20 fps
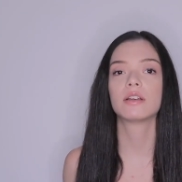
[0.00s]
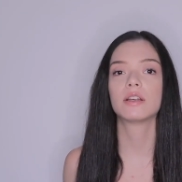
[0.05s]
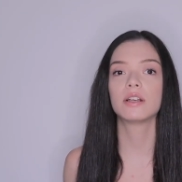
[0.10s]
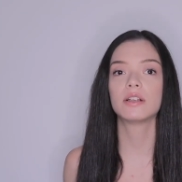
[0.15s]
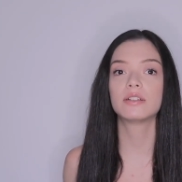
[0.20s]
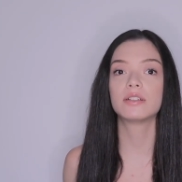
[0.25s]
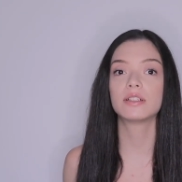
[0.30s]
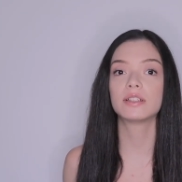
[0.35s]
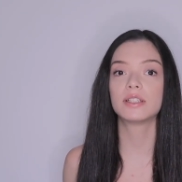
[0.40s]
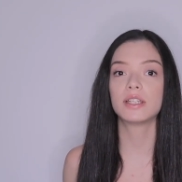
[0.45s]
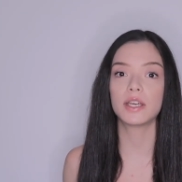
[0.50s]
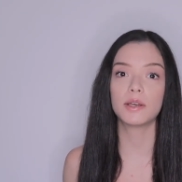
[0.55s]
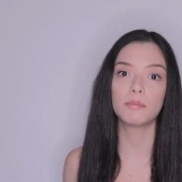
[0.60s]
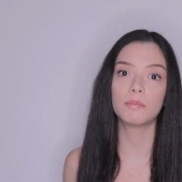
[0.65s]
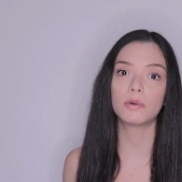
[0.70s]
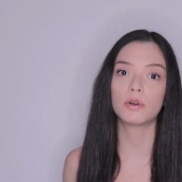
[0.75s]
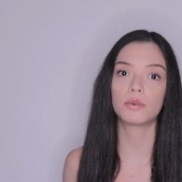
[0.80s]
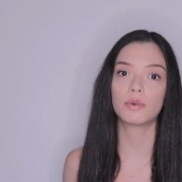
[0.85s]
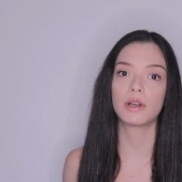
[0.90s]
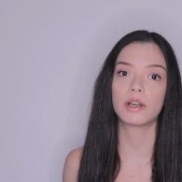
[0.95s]
It's a
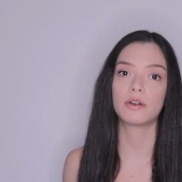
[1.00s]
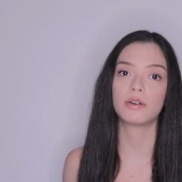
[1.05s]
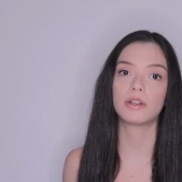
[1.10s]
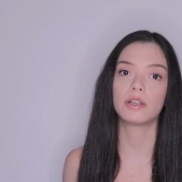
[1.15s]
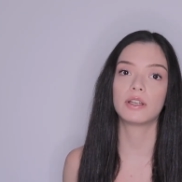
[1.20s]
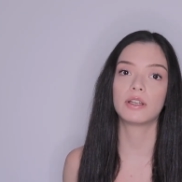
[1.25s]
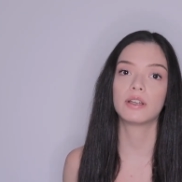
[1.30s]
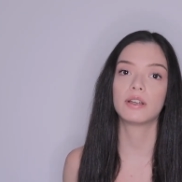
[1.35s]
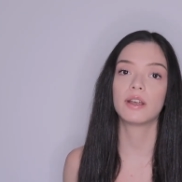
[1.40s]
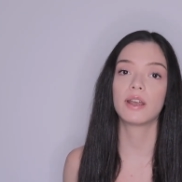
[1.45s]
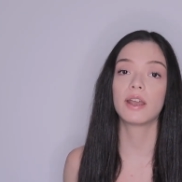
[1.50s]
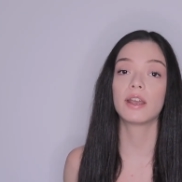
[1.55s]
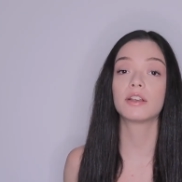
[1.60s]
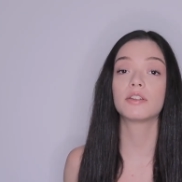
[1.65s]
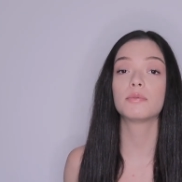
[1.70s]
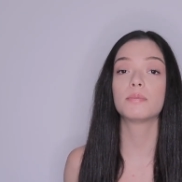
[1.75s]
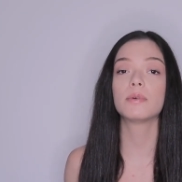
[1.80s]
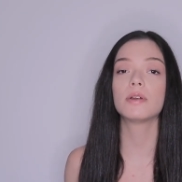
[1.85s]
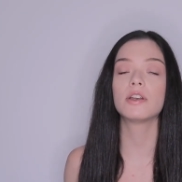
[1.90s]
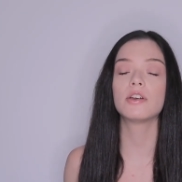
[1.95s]
temporary
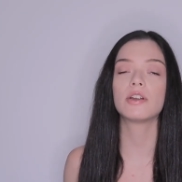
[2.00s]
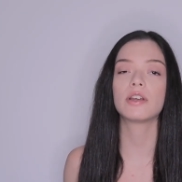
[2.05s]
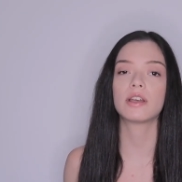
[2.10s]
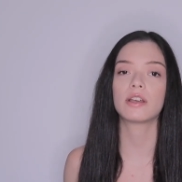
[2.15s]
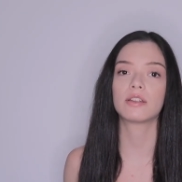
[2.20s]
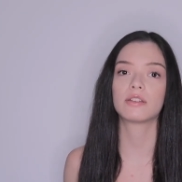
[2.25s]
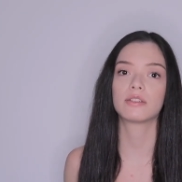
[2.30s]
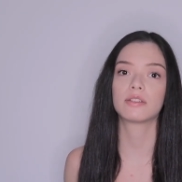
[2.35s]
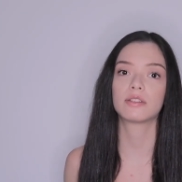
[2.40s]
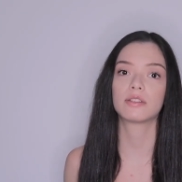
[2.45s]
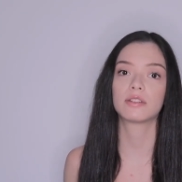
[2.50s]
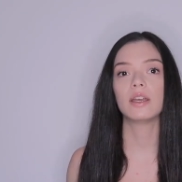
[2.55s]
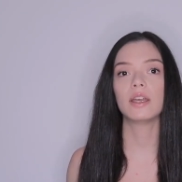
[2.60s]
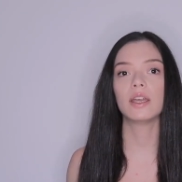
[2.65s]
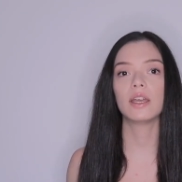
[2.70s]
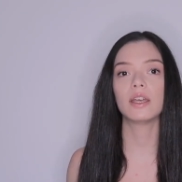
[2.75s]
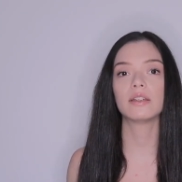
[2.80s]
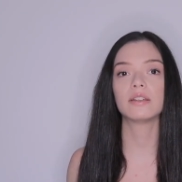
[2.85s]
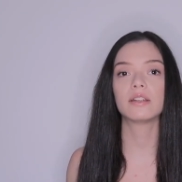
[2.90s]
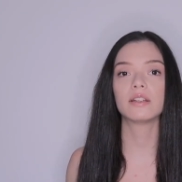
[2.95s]
experience.
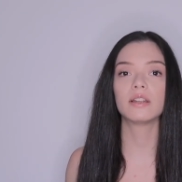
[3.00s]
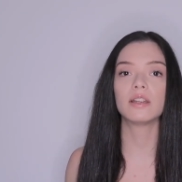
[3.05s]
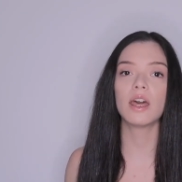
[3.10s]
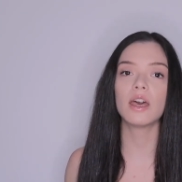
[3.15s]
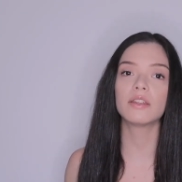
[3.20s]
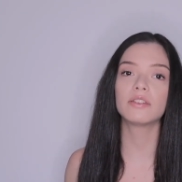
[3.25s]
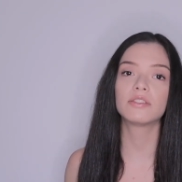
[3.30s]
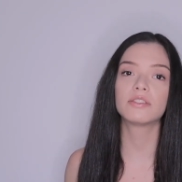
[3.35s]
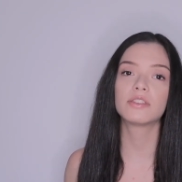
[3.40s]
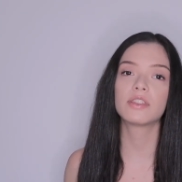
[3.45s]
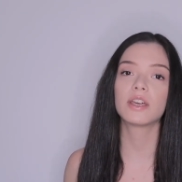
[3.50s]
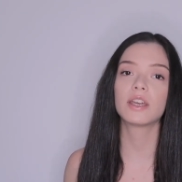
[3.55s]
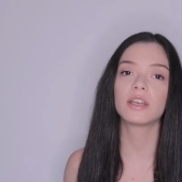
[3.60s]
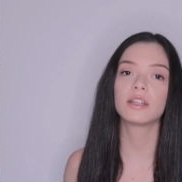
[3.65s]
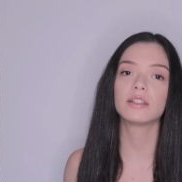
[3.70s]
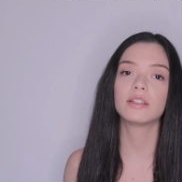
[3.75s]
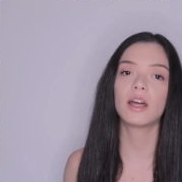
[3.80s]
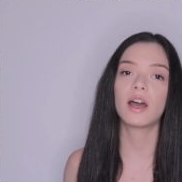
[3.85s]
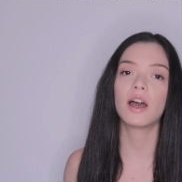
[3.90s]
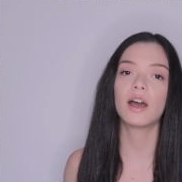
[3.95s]
And the last
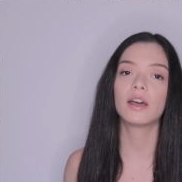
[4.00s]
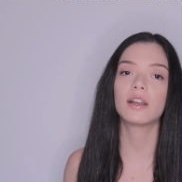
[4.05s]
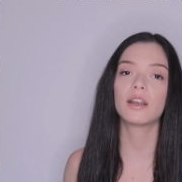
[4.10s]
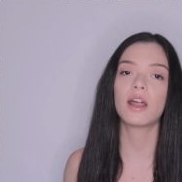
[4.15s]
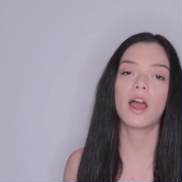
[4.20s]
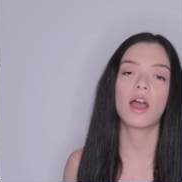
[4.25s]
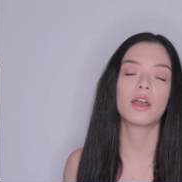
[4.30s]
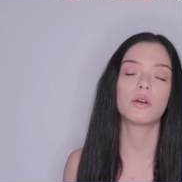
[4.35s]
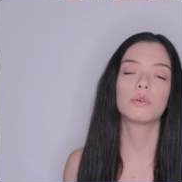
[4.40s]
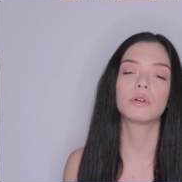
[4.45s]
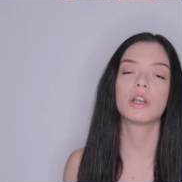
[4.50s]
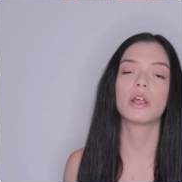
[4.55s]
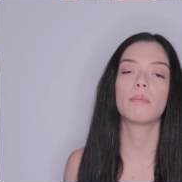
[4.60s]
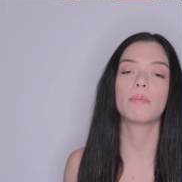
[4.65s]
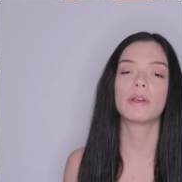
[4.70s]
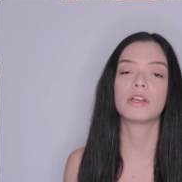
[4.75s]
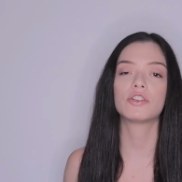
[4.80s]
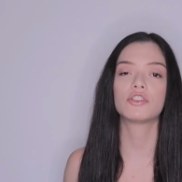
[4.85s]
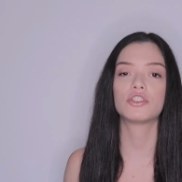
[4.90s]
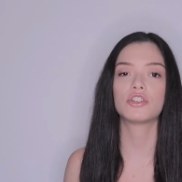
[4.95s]
thing that I want to
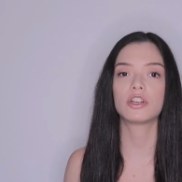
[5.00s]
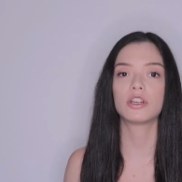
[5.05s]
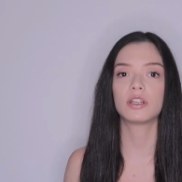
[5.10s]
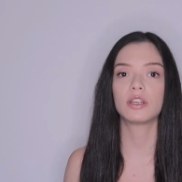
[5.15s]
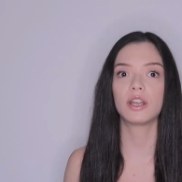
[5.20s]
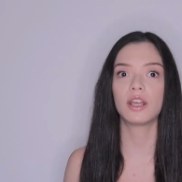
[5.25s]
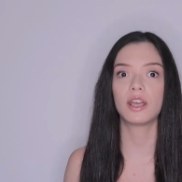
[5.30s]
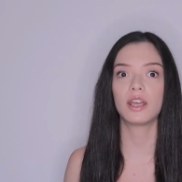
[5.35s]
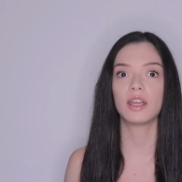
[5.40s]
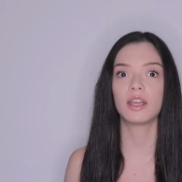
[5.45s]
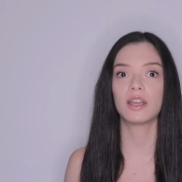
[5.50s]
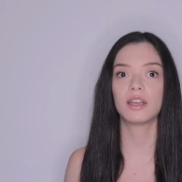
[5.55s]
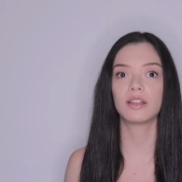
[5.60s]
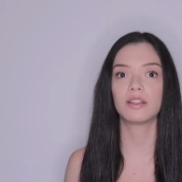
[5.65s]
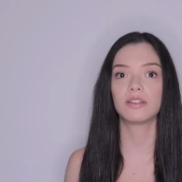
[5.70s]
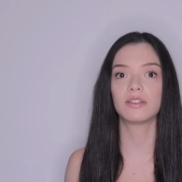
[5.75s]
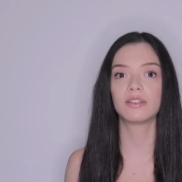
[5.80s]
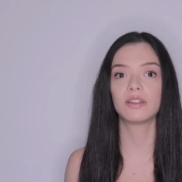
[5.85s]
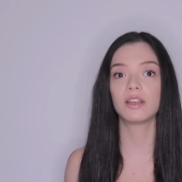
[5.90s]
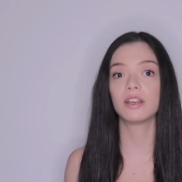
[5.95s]
mention
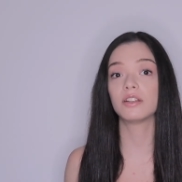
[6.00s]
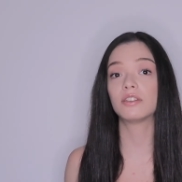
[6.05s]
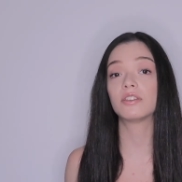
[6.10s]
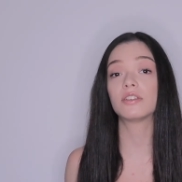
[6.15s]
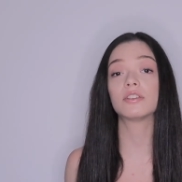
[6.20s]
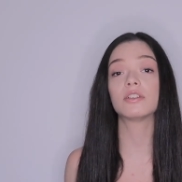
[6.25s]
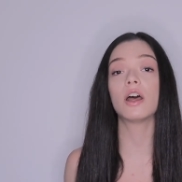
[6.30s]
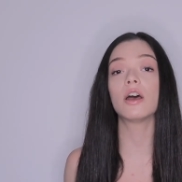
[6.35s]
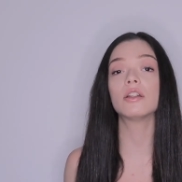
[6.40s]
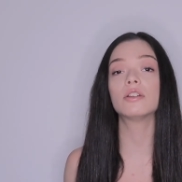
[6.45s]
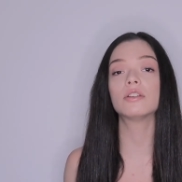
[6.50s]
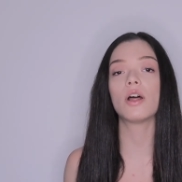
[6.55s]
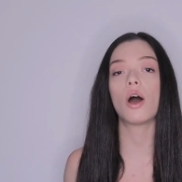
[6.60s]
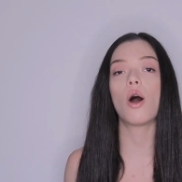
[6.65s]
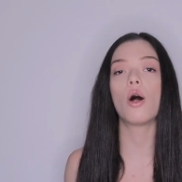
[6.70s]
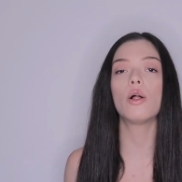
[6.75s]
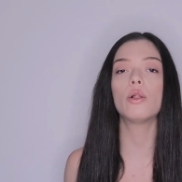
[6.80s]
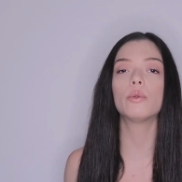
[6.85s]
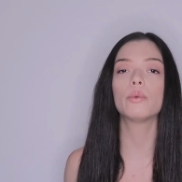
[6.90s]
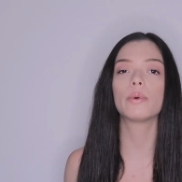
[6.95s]
is it's not
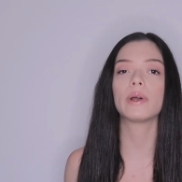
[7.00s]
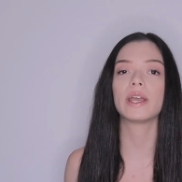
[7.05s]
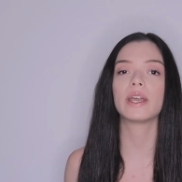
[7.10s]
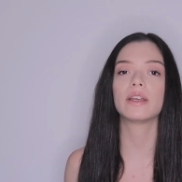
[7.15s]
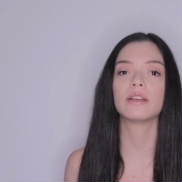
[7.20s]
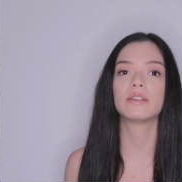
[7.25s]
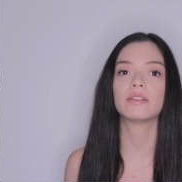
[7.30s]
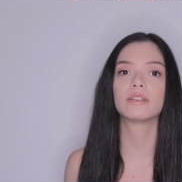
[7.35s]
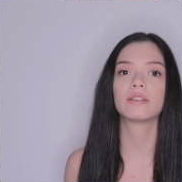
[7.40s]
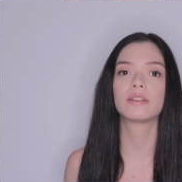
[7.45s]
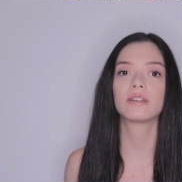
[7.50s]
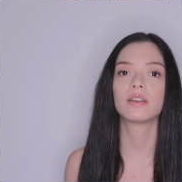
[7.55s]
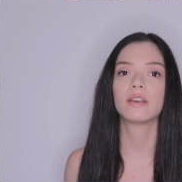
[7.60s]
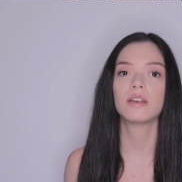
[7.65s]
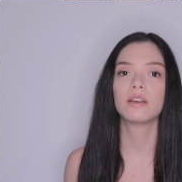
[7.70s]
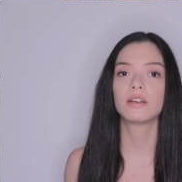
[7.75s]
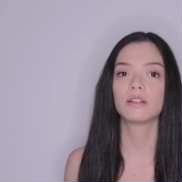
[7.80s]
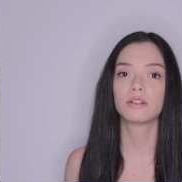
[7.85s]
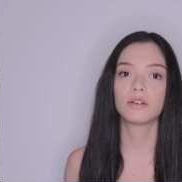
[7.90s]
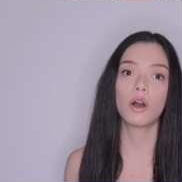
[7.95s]
always
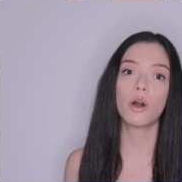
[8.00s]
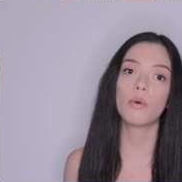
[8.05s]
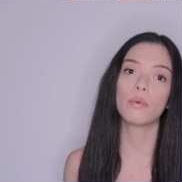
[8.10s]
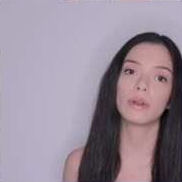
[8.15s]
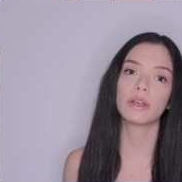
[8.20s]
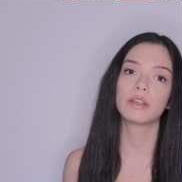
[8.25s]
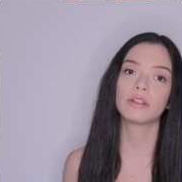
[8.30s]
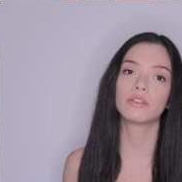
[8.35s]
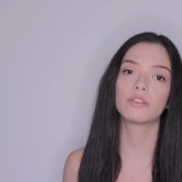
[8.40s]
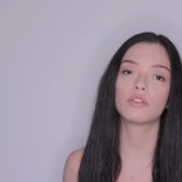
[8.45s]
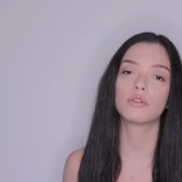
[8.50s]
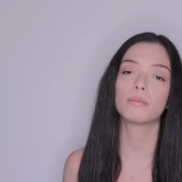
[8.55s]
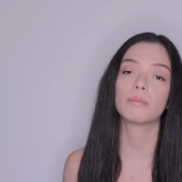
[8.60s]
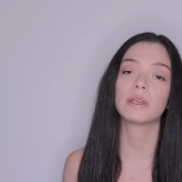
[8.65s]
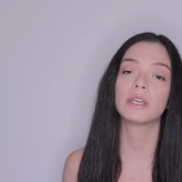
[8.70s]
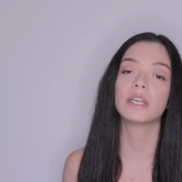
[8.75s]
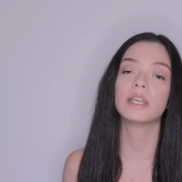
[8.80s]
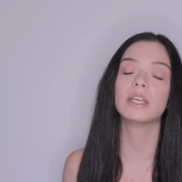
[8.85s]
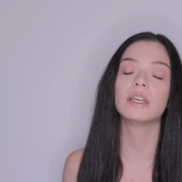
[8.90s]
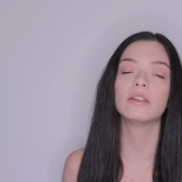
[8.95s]
going to
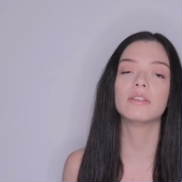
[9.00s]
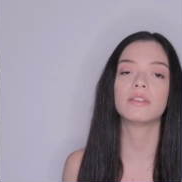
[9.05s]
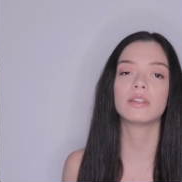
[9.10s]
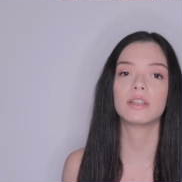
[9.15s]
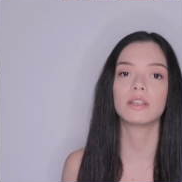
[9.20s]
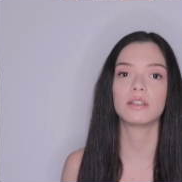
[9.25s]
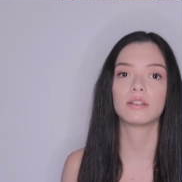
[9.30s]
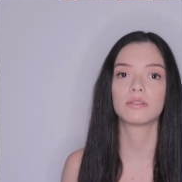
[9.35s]
be easy.